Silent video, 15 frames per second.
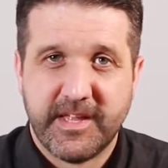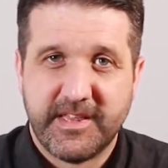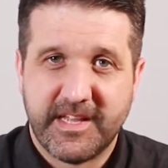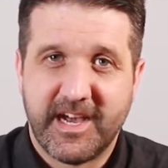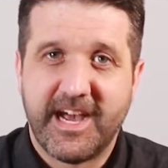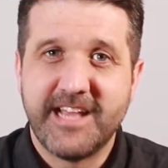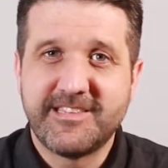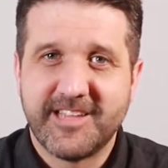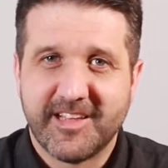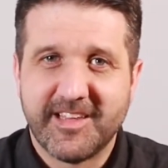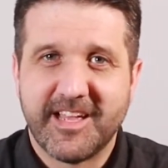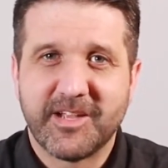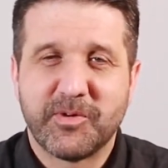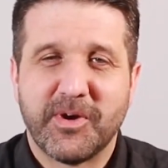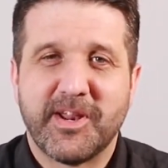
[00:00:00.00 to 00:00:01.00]
Now, I tell
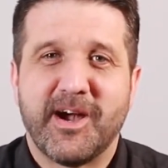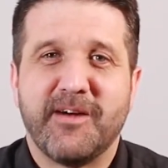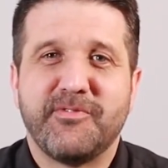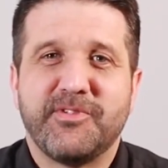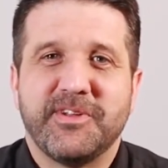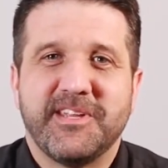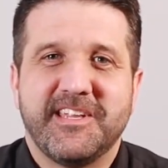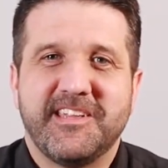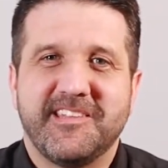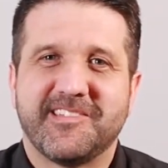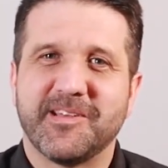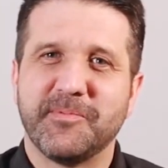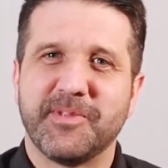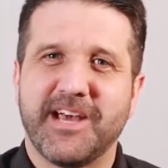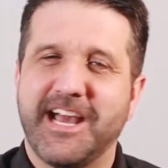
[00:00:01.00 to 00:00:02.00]
that quite often, and
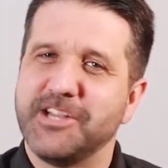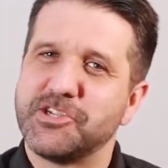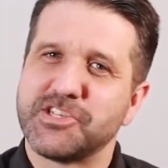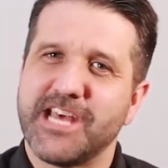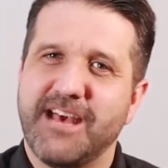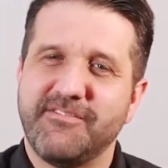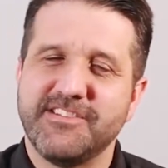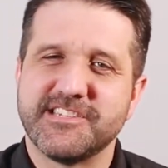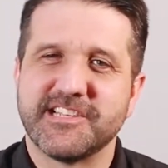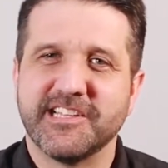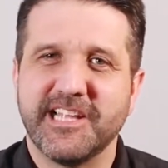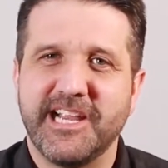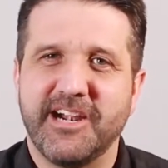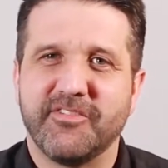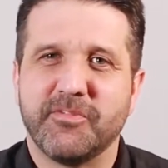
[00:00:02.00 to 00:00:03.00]
sometimes I just have this
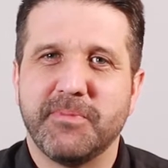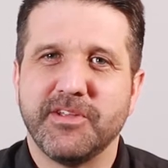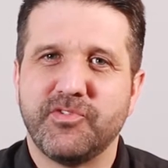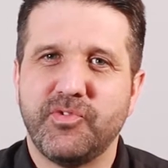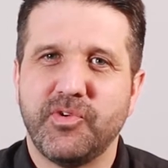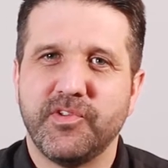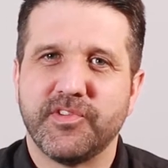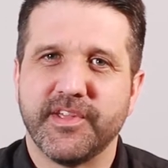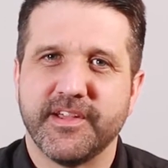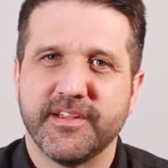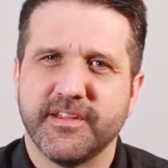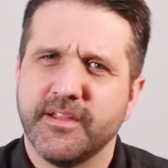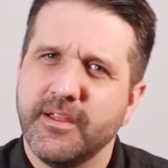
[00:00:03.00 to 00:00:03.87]
glare from my students, like,